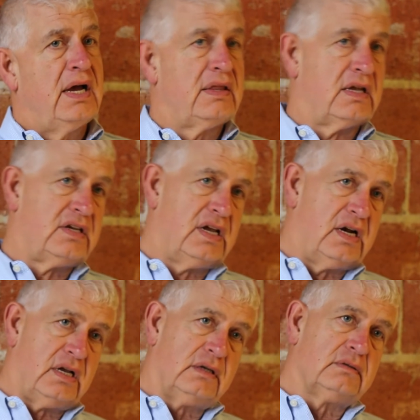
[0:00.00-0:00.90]
and the
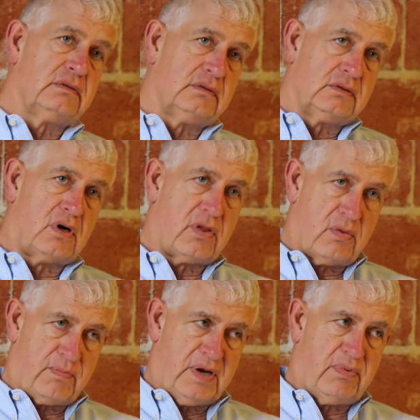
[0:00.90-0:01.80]
tenant or
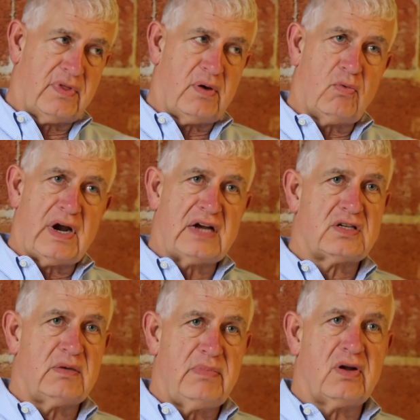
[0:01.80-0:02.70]
the people that we're
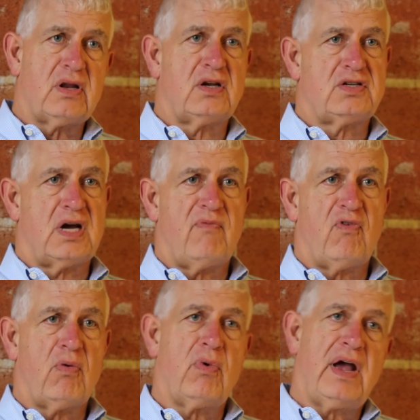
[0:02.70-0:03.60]
actually building the job
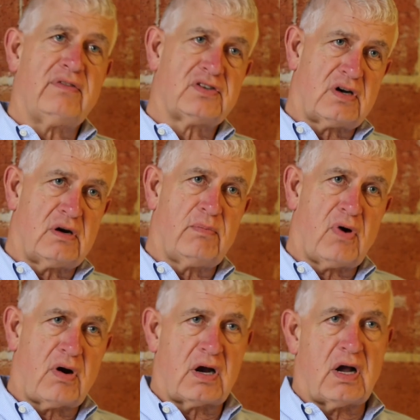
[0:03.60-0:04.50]
for will have a certain
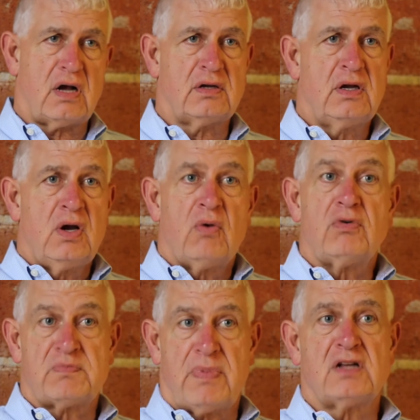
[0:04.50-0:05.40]
part of cost,
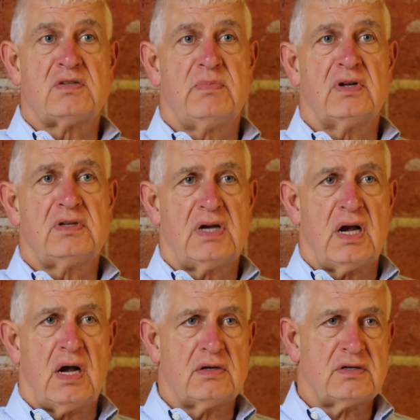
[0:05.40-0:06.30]
responsibility
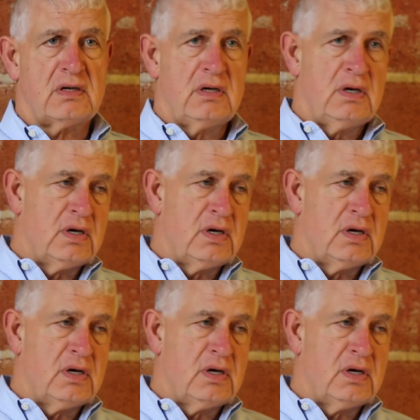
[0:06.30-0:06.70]
cost.